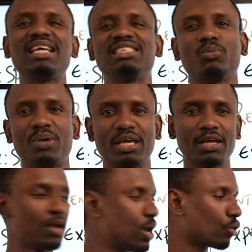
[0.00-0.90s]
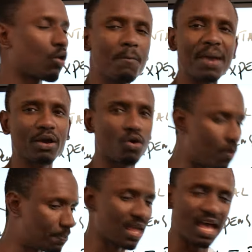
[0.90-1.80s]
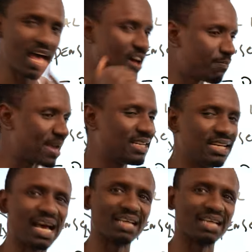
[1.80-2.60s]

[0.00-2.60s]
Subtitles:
days a week. Come back home, have my dinner.